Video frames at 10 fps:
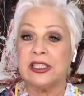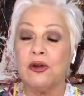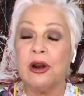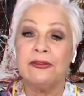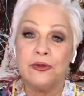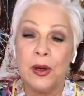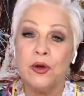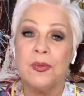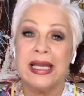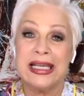his craft.
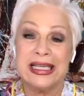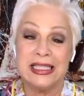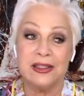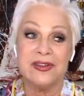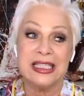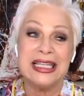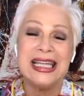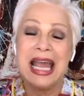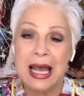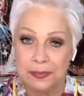Both my kids have
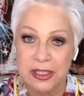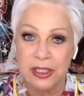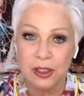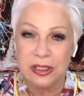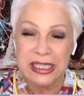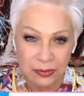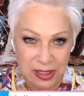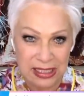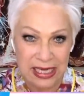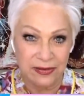seen the absolute
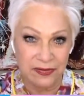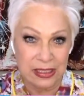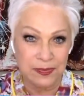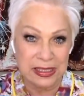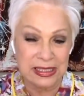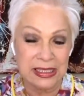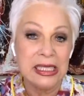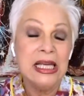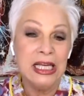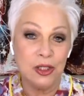downside of this
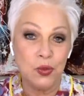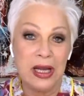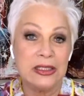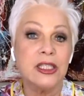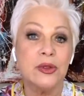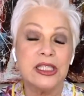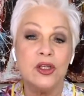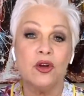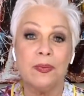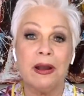business as well. So
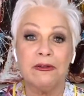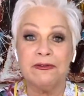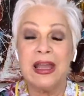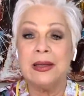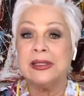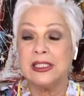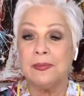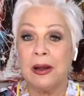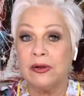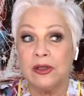it's not about fame.
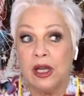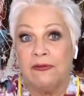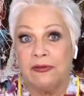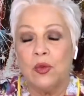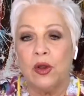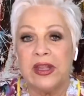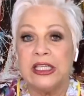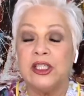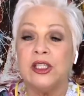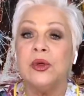It's about loving what
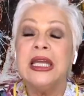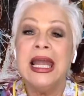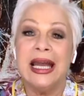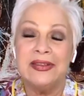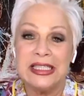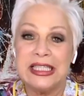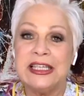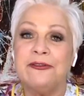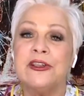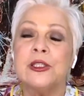they do. And there's a
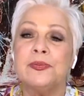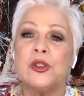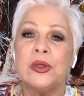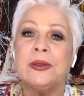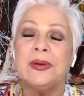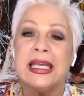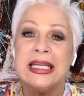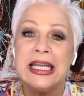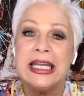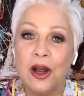difference between
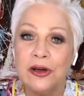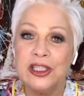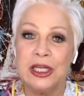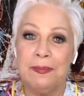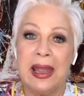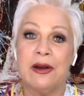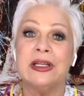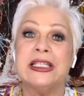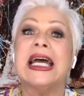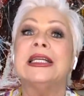being an encouraging
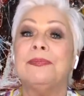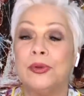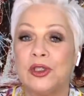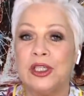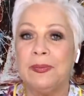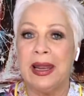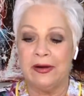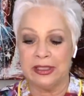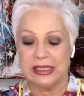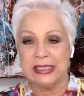parent and a pushy parent.